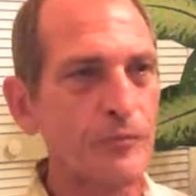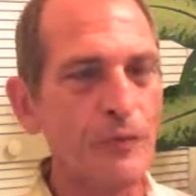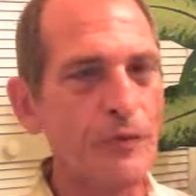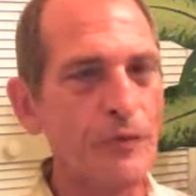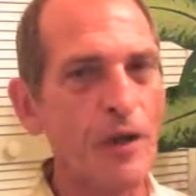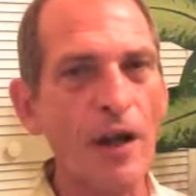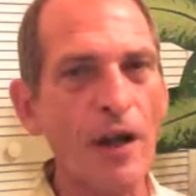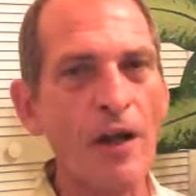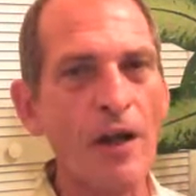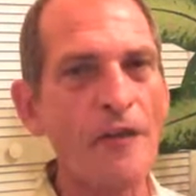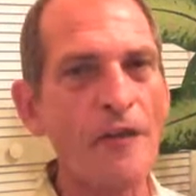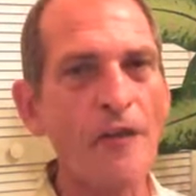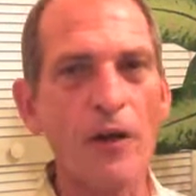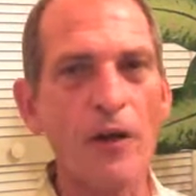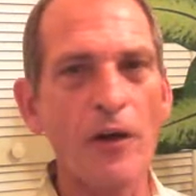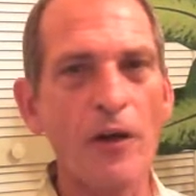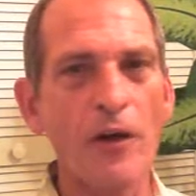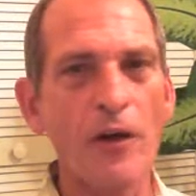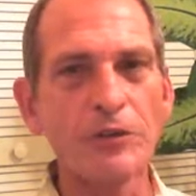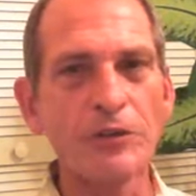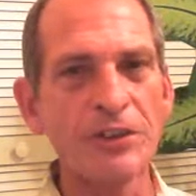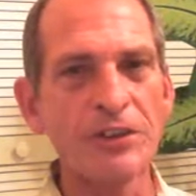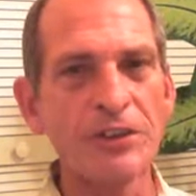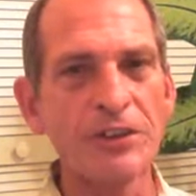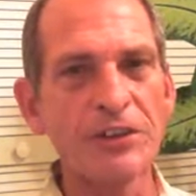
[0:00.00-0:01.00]
None of
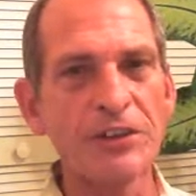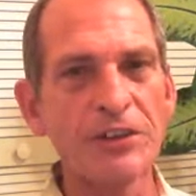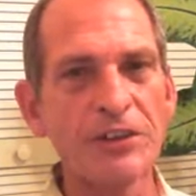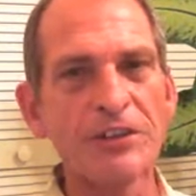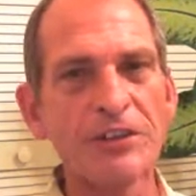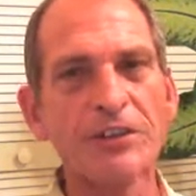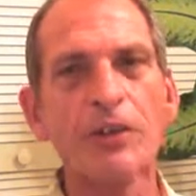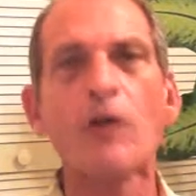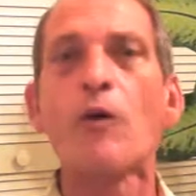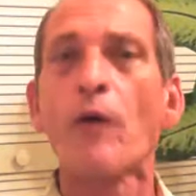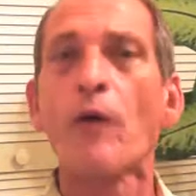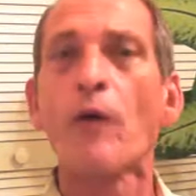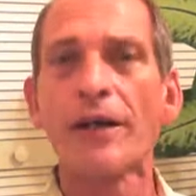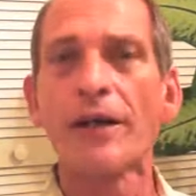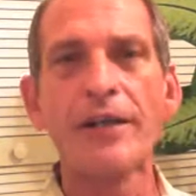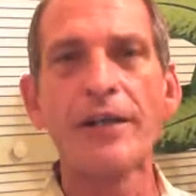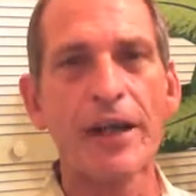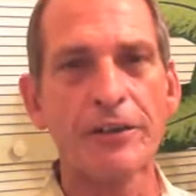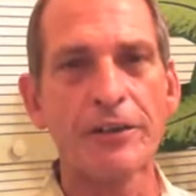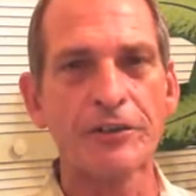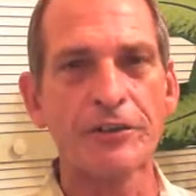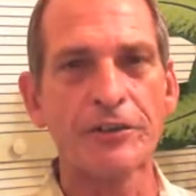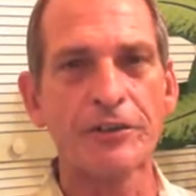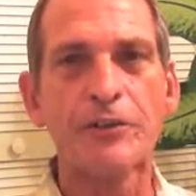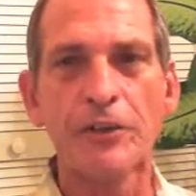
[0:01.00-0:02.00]
those is the correct
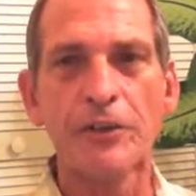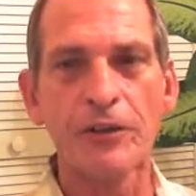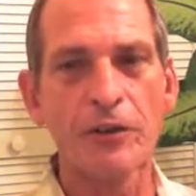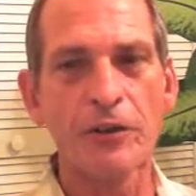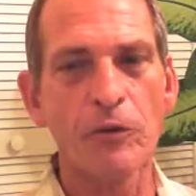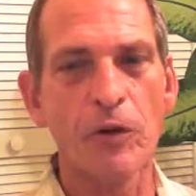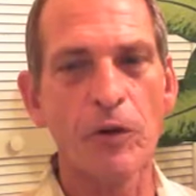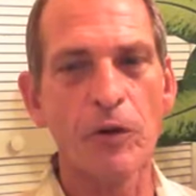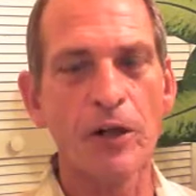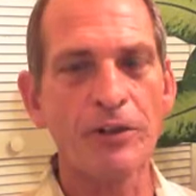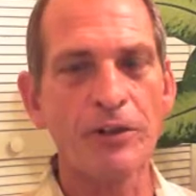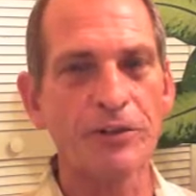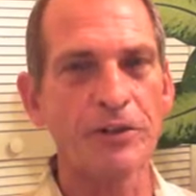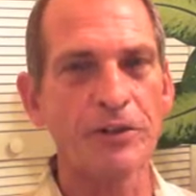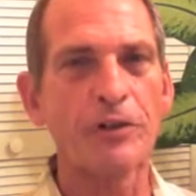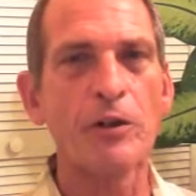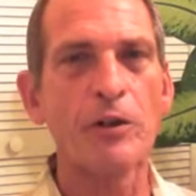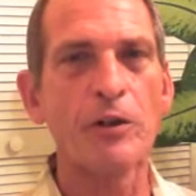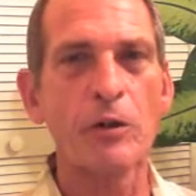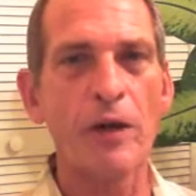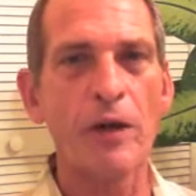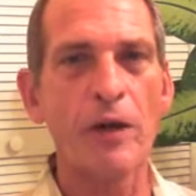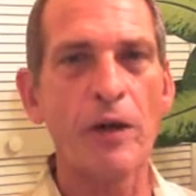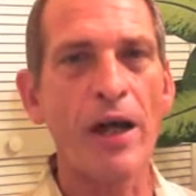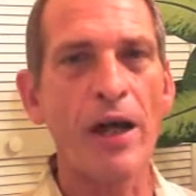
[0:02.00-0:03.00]
answer to the question,
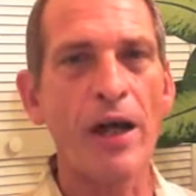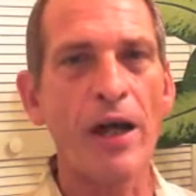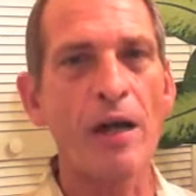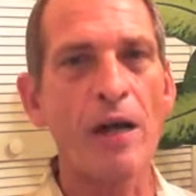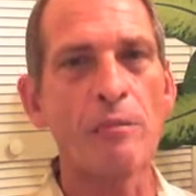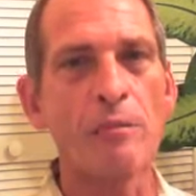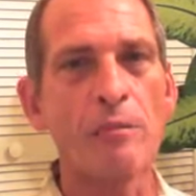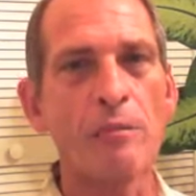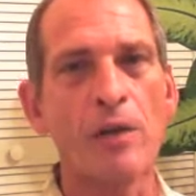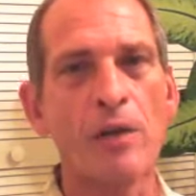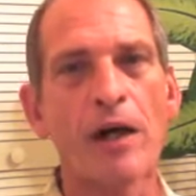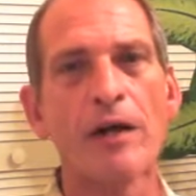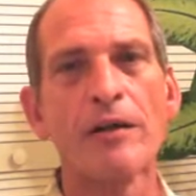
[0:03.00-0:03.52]
who am I?